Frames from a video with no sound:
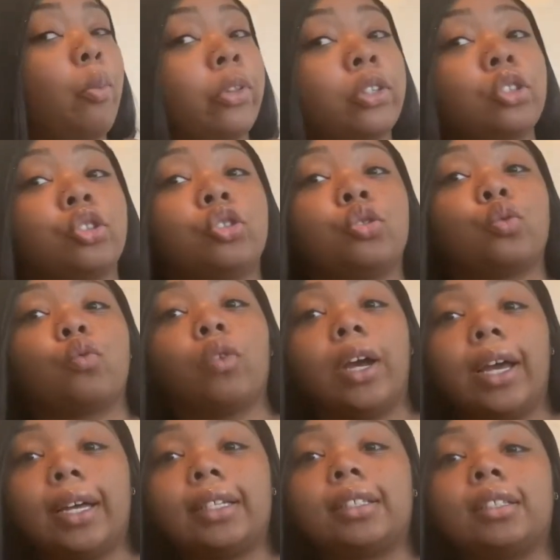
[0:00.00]
with
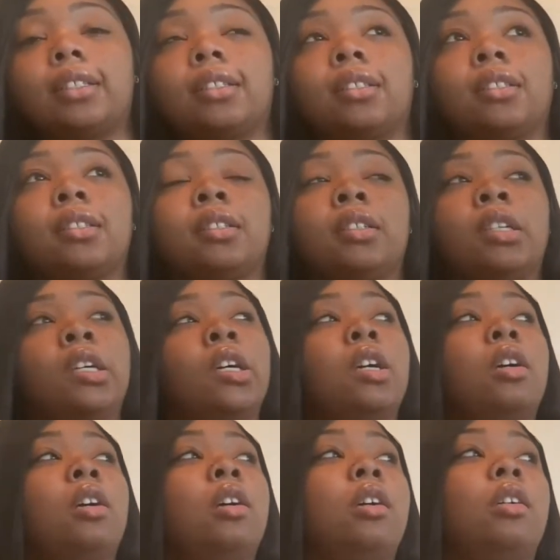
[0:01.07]
stress?
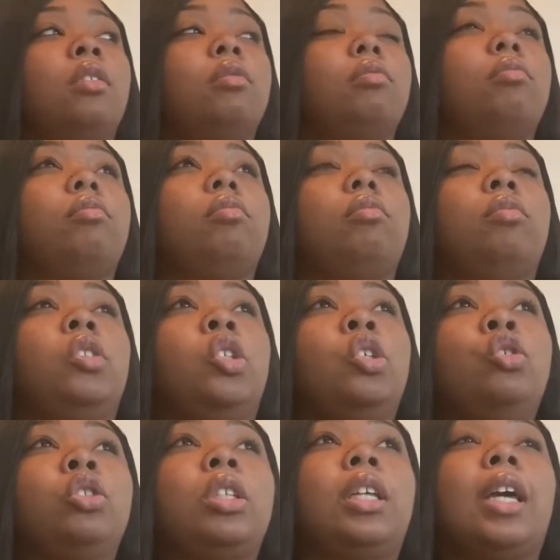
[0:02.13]

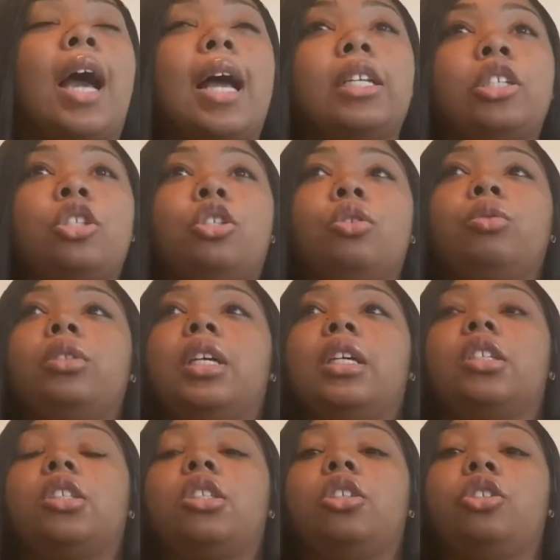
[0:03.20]
Usually, I just do
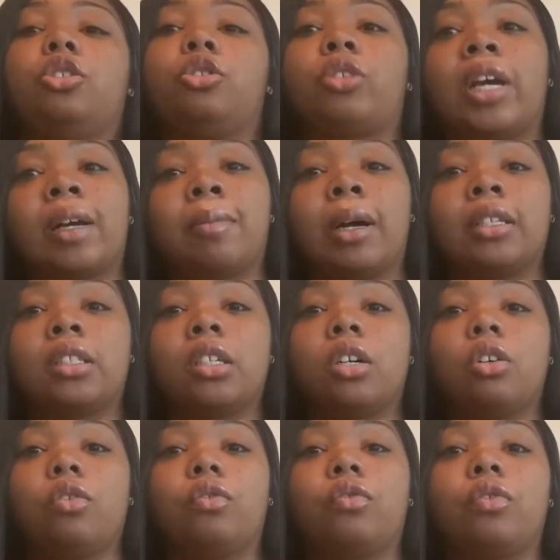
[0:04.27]
things to distract
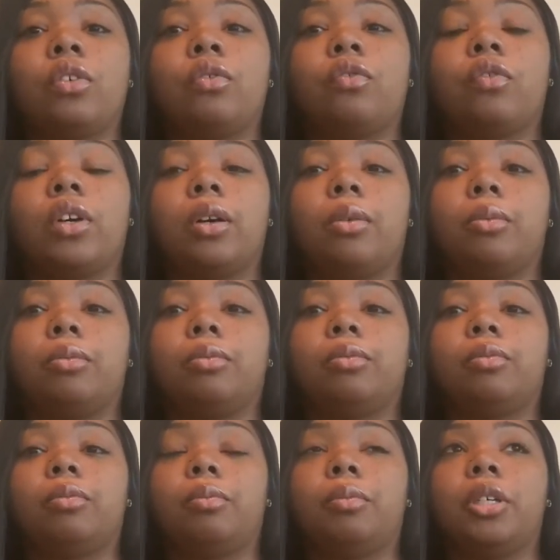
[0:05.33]
myself
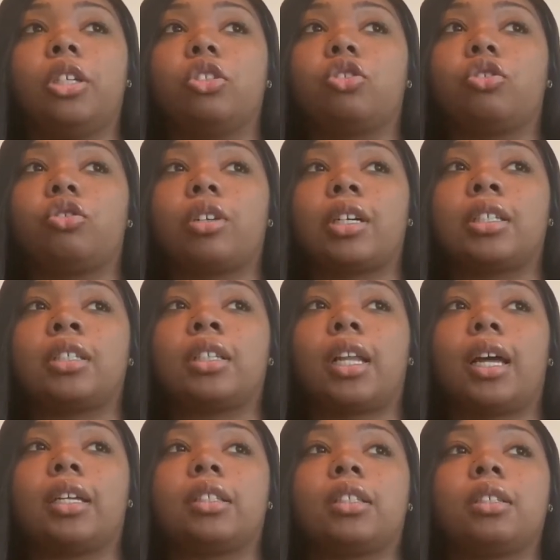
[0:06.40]
from being stressed.
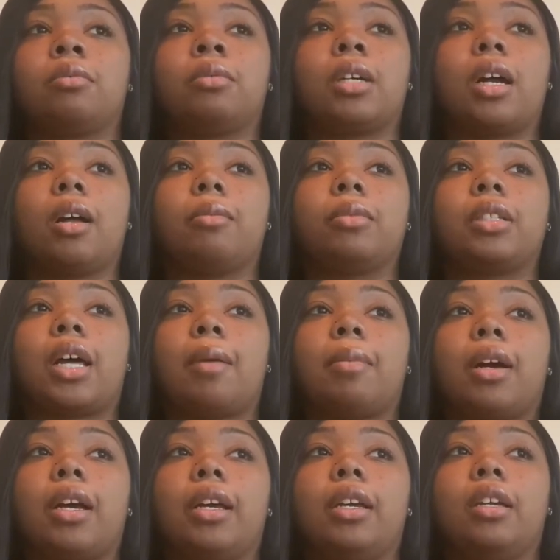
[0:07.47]
Like, sometimes I
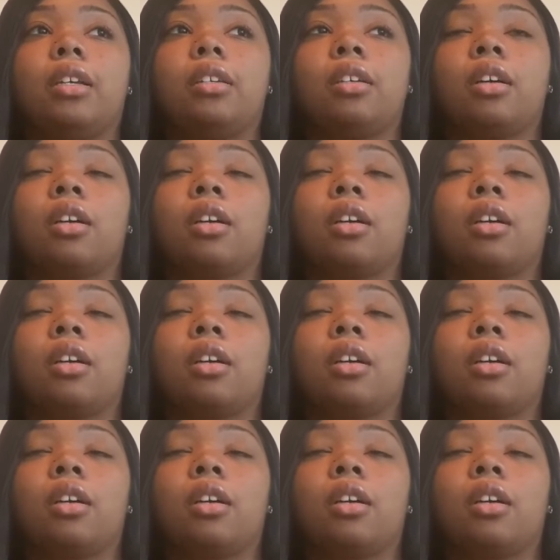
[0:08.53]
might,